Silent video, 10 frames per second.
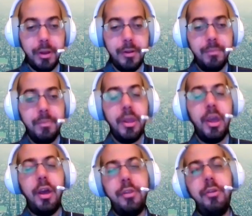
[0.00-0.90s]
But
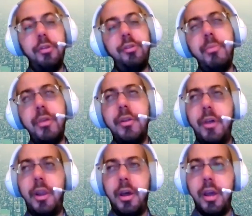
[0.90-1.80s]
there's
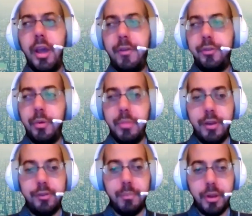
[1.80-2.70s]
something that I have to
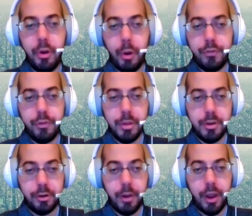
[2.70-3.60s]
admit, it's a bit hard for
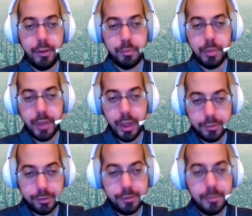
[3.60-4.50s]
me to grasp. And
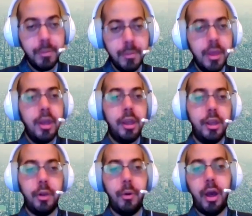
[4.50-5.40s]
that's,
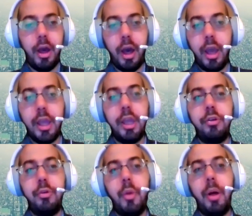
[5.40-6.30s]
you know,
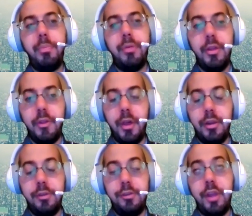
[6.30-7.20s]
I grew up in the
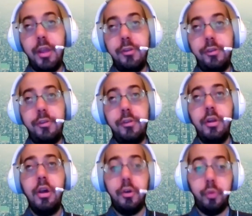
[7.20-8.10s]
United States
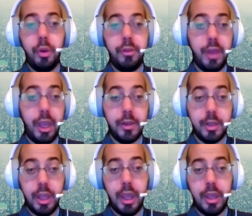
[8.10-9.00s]
with the
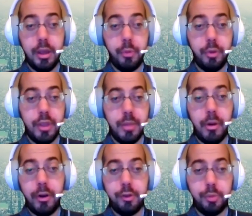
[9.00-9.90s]
ADA, with the
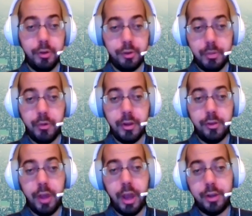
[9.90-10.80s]
Americans with
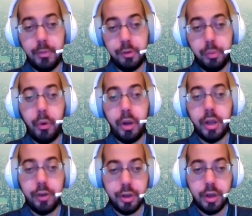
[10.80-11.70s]
Disabilities Act. I was born
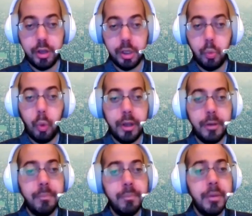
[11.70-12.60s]
in
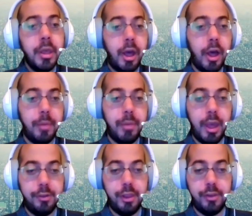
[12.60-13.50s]
1991
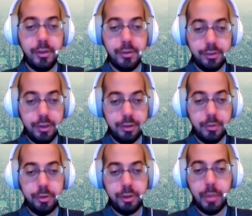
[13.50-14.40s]
as that
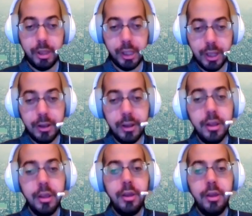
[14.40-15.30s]
legislation was coming in.